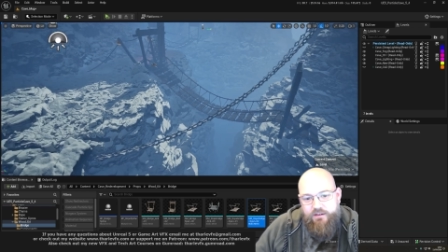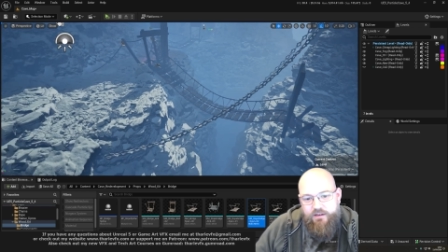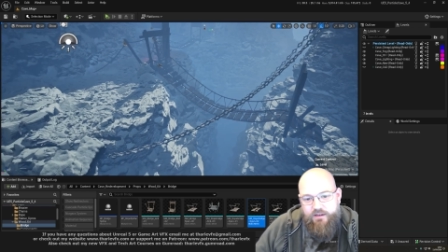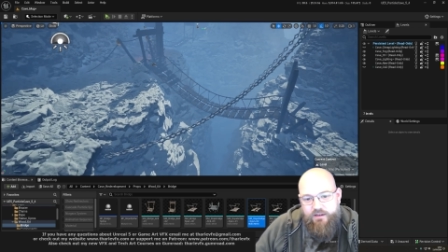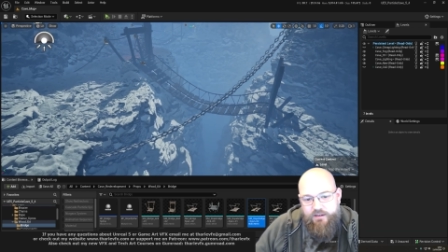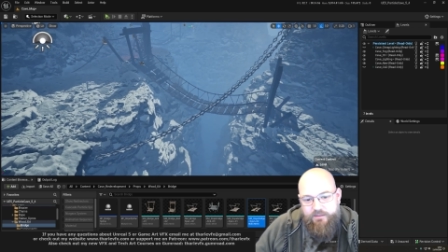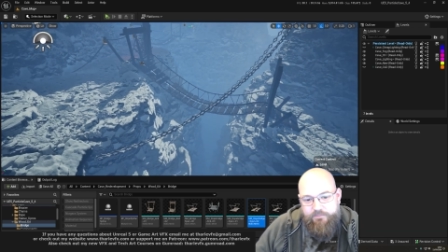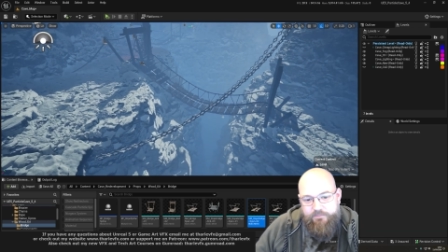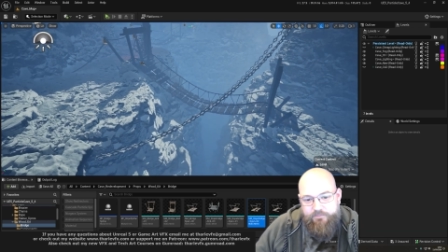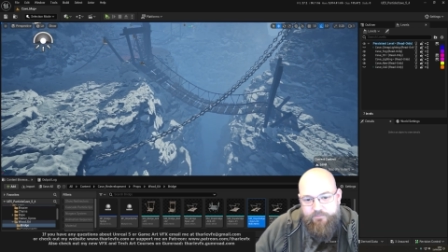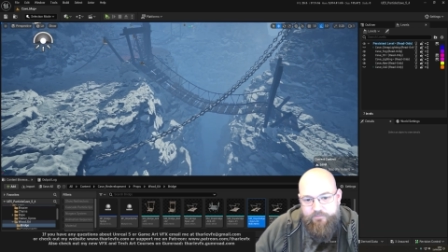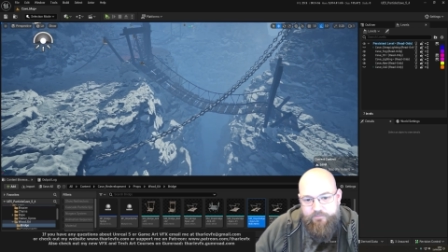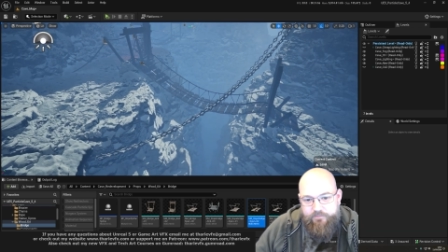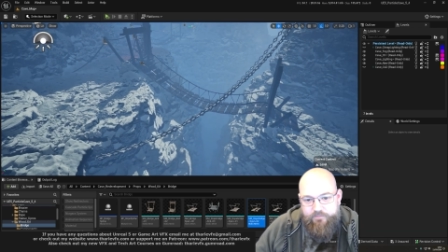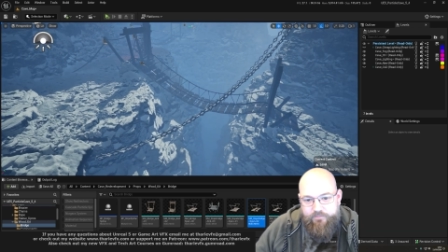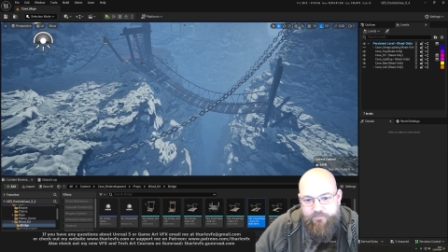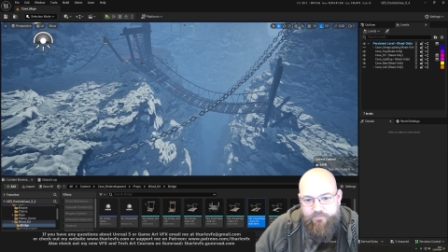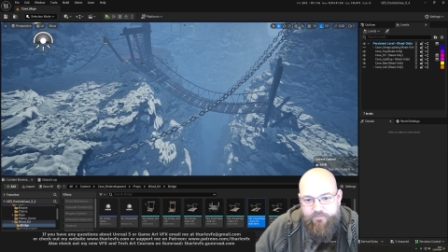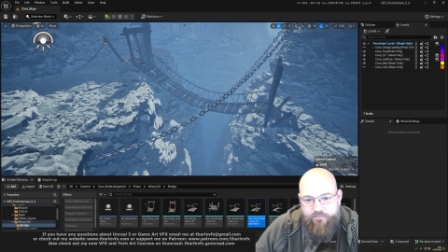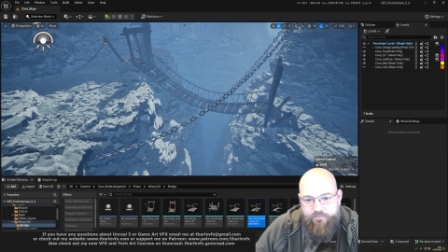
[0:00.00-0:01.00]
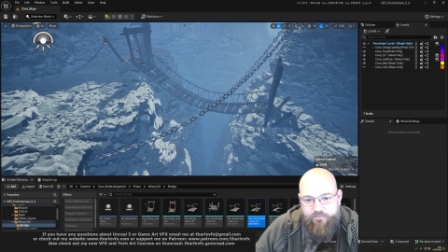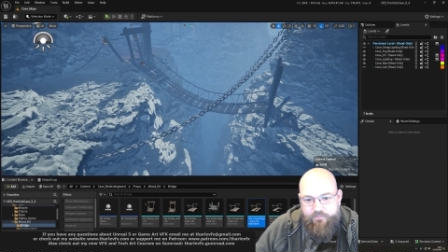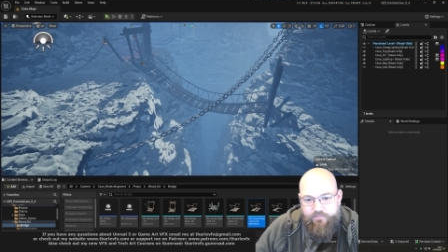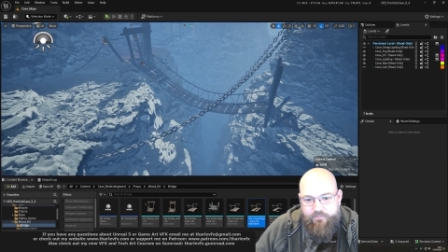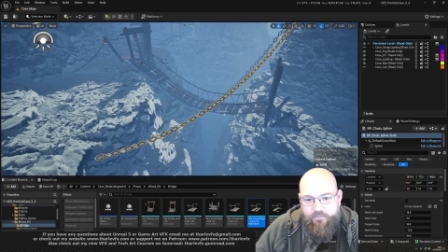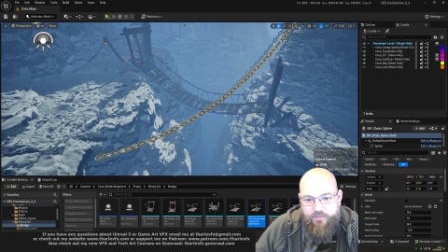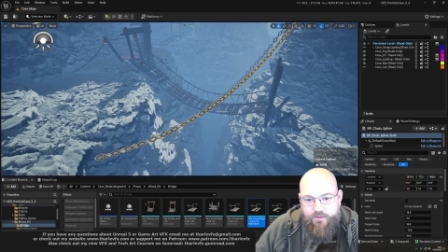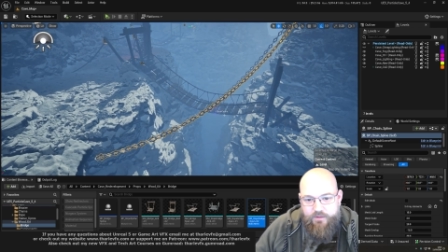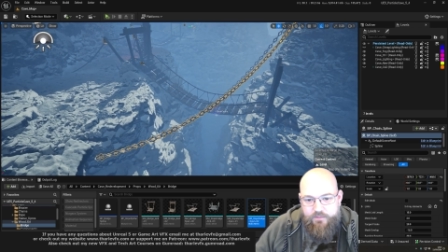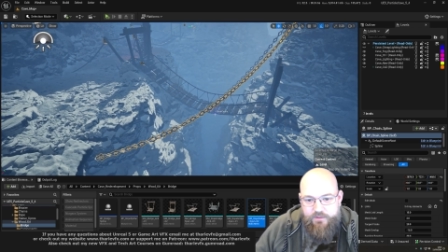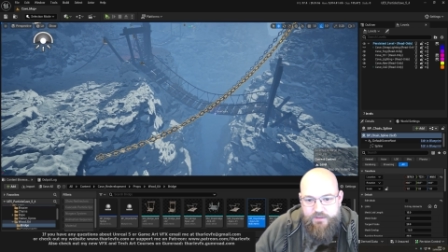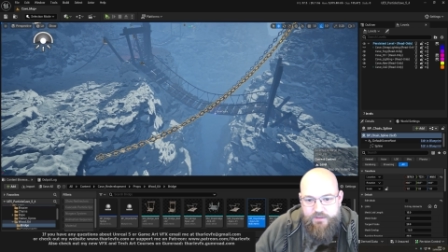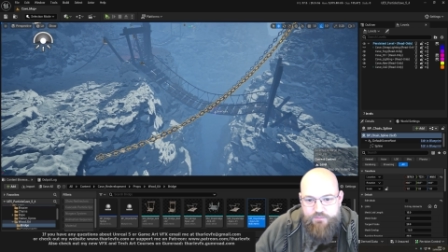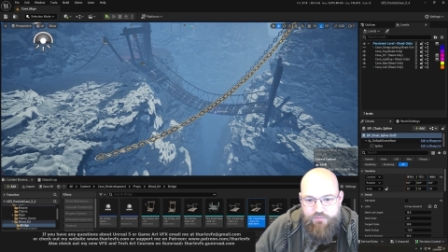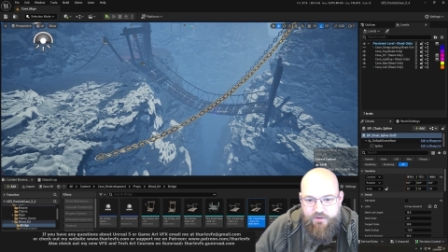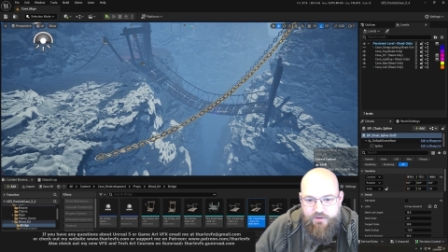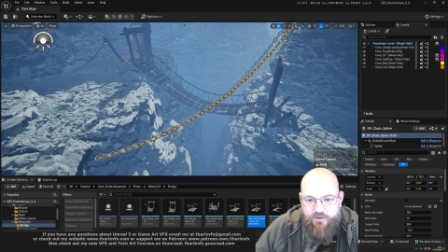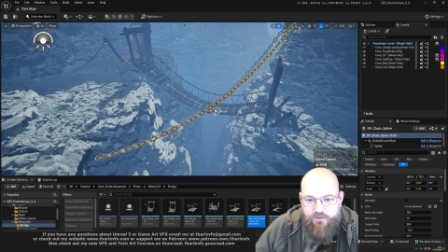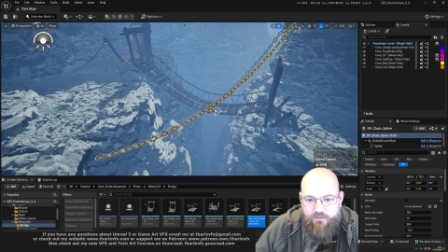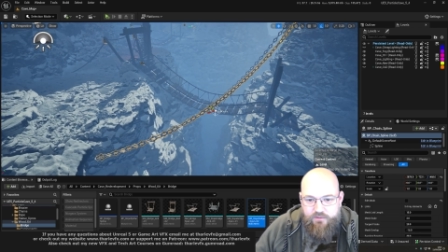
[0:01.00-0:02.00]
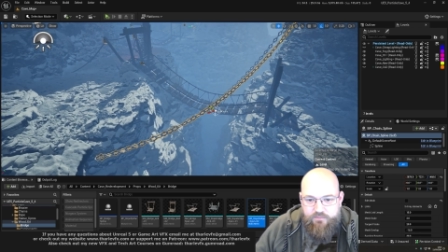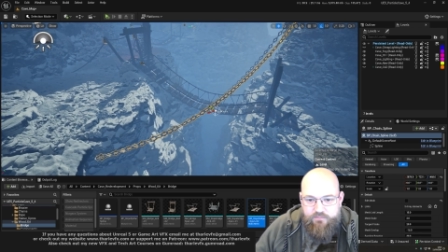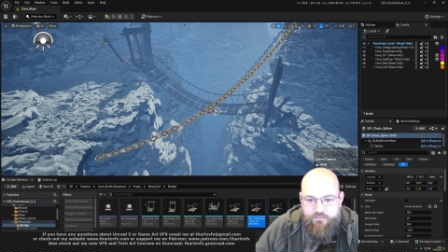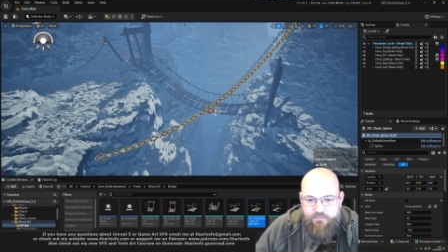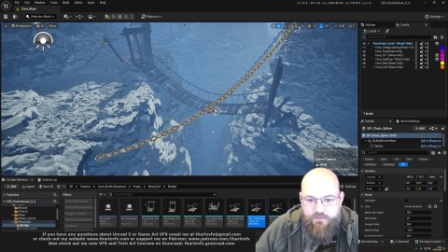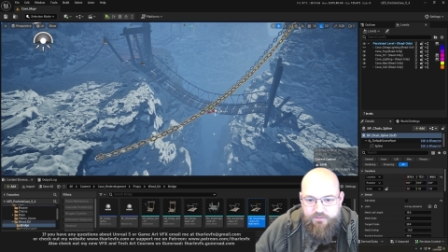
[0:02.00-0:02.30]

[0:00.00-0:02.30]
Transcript: which is pretty cool.